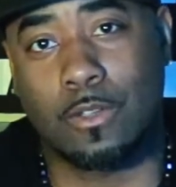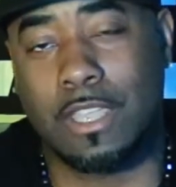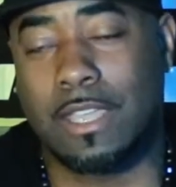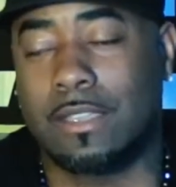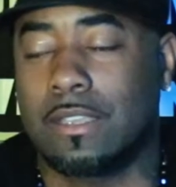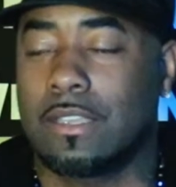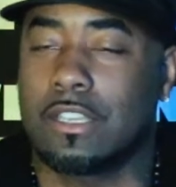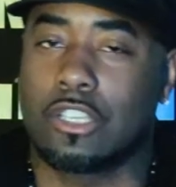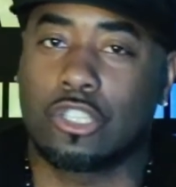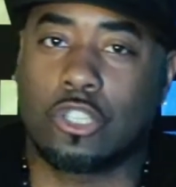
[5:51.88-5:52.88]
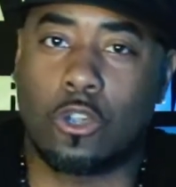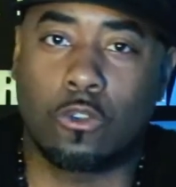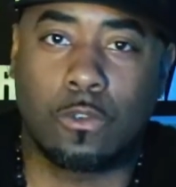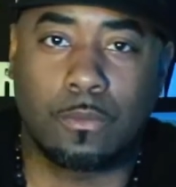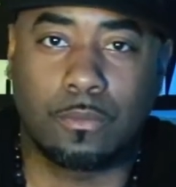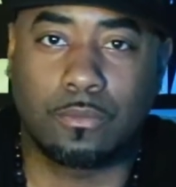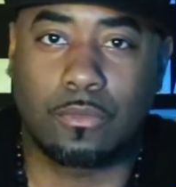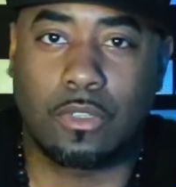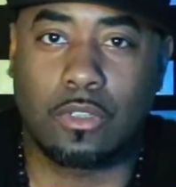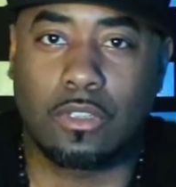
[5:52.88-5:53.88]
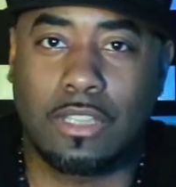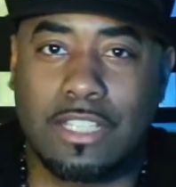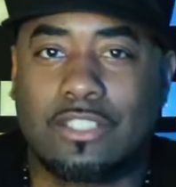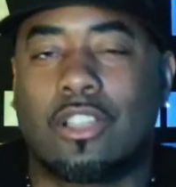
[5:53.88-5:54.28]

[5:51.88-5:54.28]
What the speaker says: Okay, so let's